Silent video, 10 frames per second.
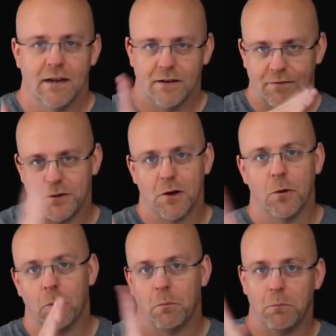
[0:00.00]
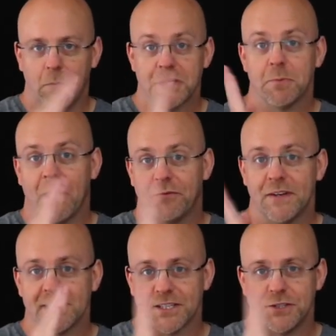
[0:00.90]
if you know much about
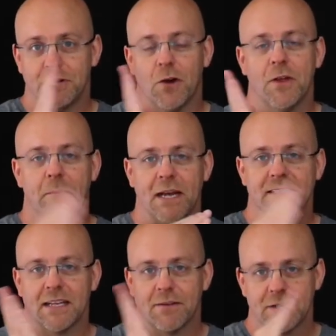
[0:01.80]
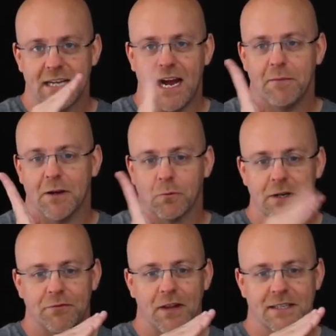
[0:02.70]
physics, you know that basically every time it
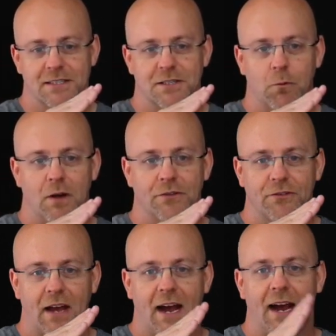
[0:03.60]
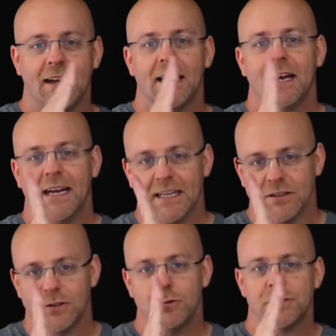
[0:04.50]
reflexes to one side, it
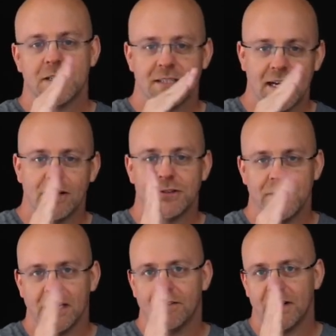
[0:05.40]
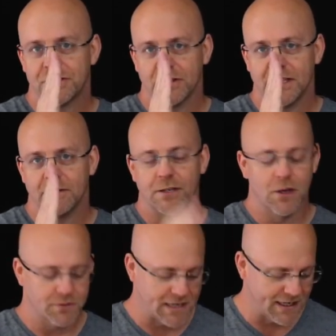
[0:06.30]
loses energy and eventually,
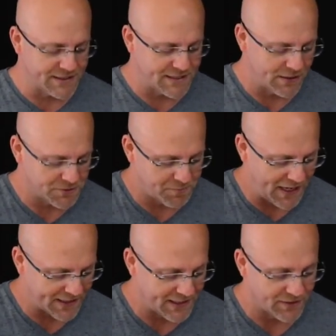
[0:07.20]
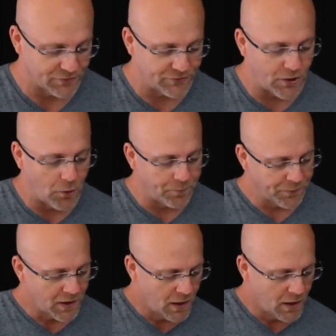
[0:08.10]
kind of settles back in. So